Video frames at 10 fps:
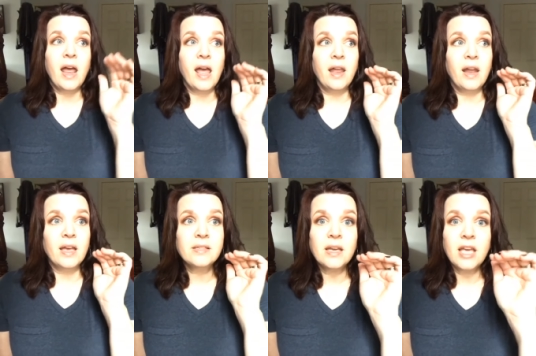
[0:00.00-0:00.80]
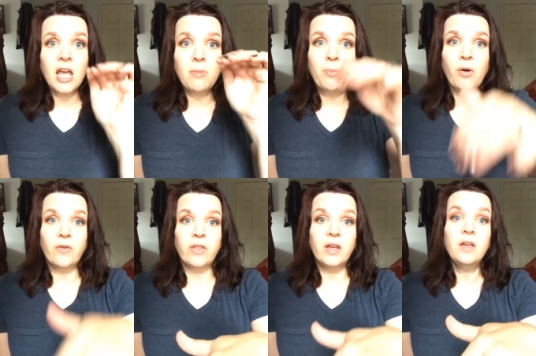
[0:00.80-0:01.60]
And as I came up
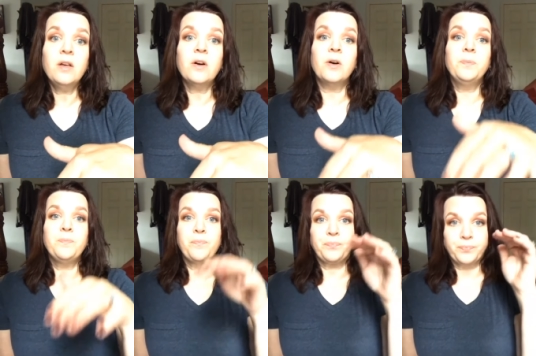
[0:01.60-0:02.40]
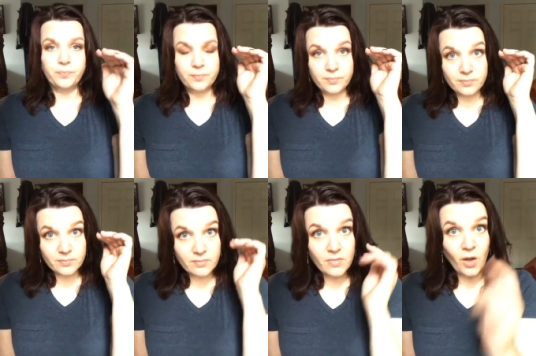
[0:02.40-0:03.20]
over the hill
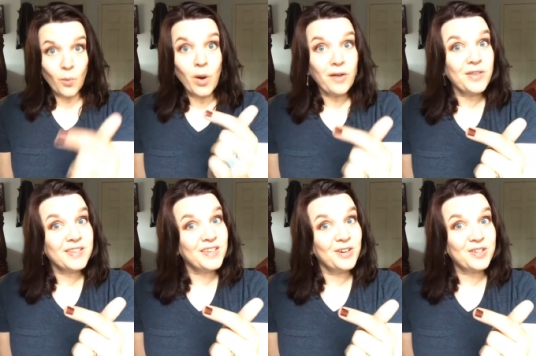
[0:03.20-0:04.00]
where this